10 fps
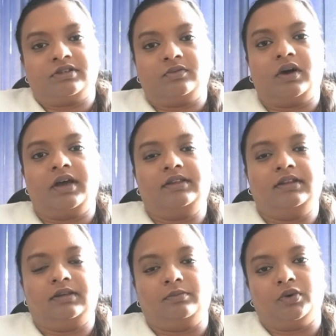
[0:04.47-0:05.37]
and why are they
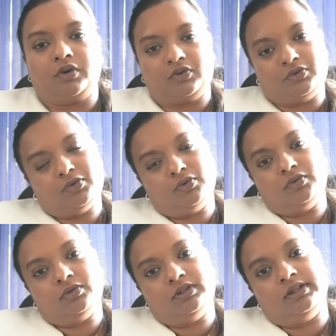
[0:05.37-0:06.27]
an important
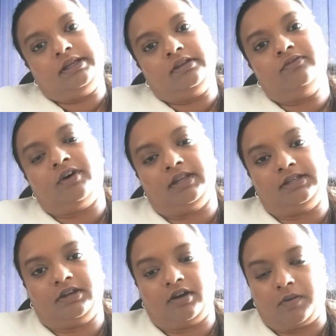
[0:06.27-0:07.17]
tool in
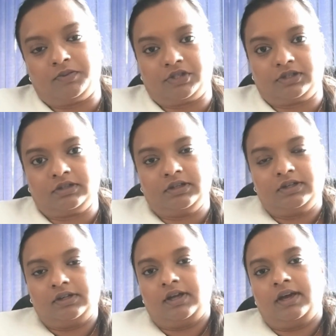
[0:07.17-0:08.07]
fighting corruption?
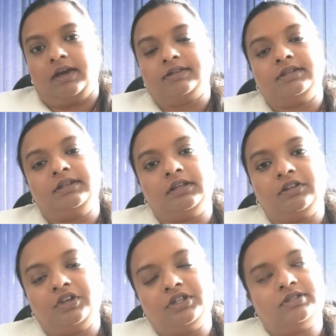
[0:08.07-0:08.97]
Asset
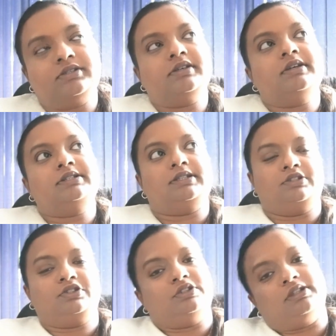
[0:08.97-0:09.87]
declarations are
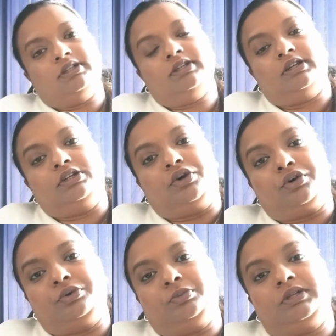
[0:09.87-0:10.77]
essentially a
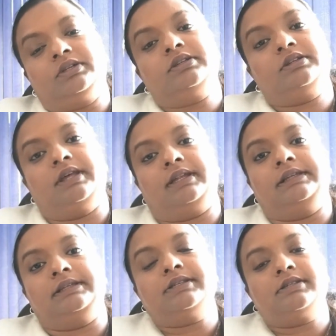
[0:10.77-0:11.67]
document that
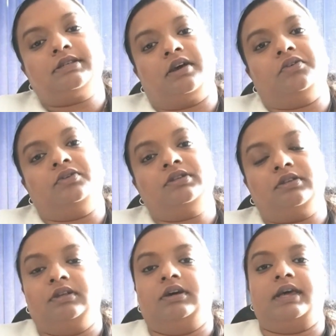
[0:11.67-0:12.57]
lists out
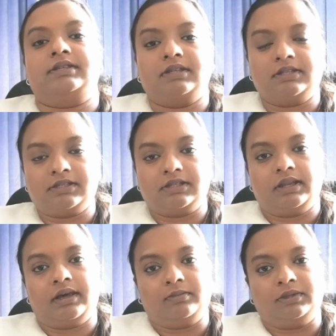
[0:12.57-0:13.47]
the assets and
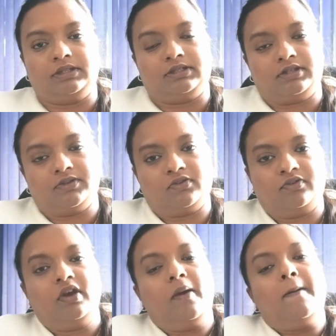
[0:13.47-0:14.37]
liabilities
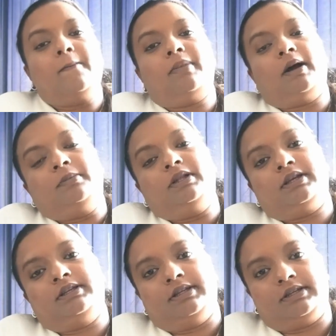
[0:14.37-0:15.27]
of
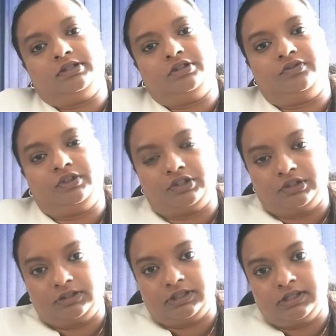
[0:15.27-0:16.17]
public and elected
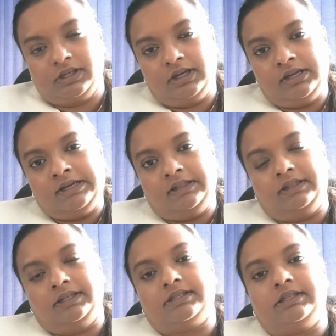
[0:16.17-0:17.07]
officials.
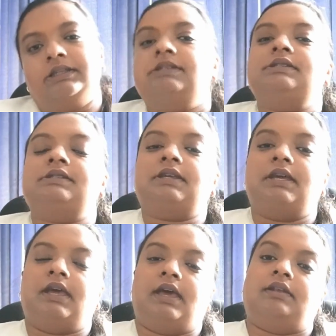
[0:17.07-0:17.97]
These lists
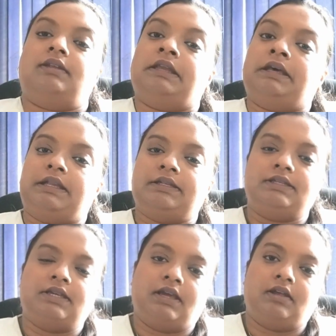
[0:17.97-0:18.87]
can
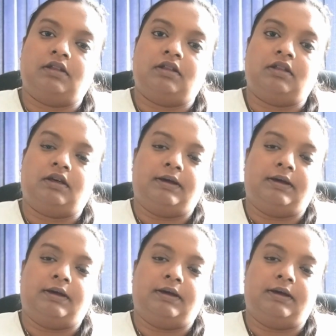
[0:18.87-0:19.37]
entail